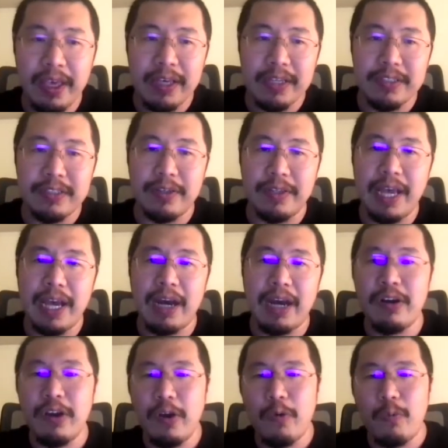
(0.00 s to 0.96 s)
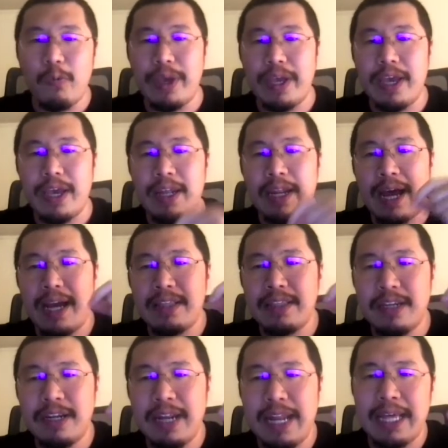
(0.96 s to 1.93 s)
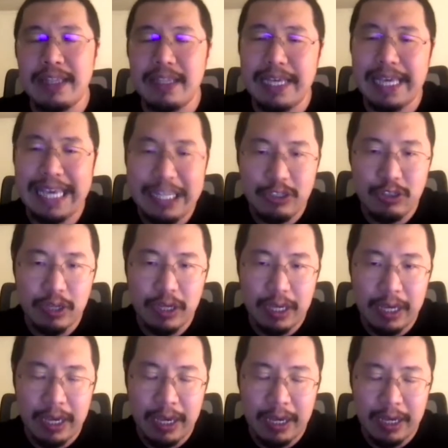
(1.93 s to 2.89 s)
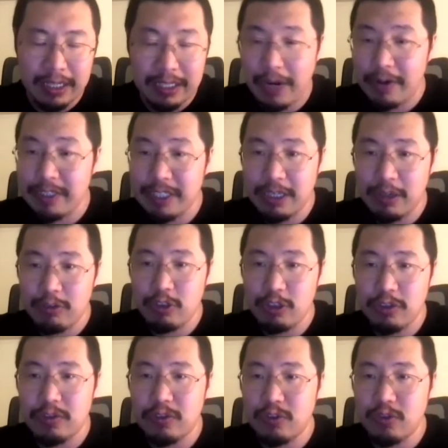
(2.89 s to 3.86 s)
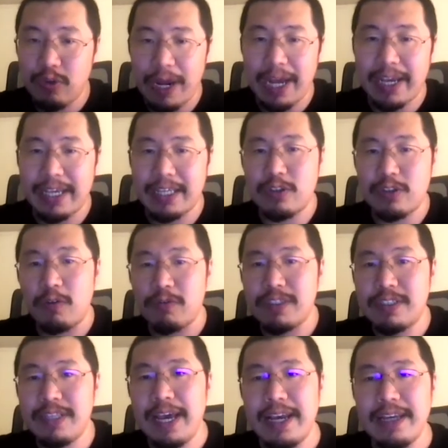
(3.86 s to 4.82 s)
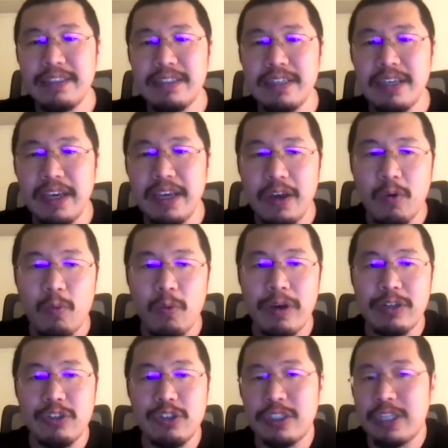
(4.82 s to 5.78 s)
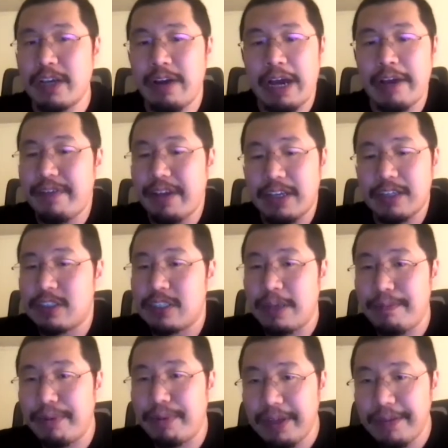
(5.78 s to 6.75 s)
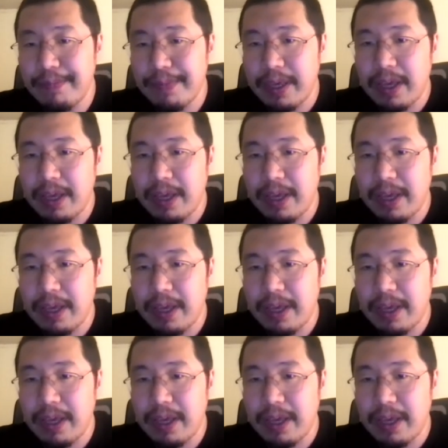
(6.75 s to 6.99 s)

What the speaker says: So now we can either let each concurrent execution track its own state, which is, I think, is simpler.